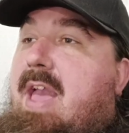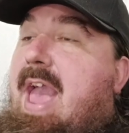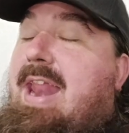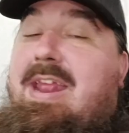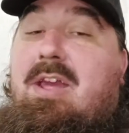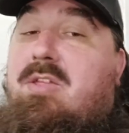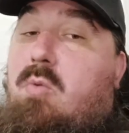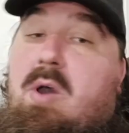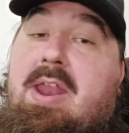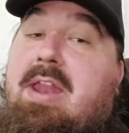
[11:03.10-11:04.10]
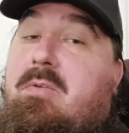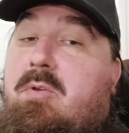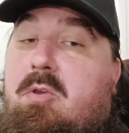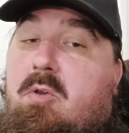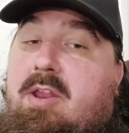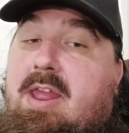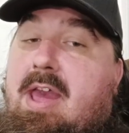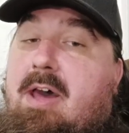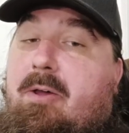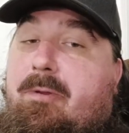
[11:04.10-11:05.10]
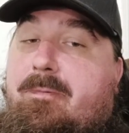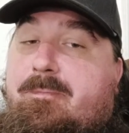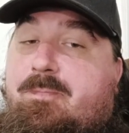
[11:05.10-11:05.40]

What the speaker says: And he doesn't want anyone going to hell.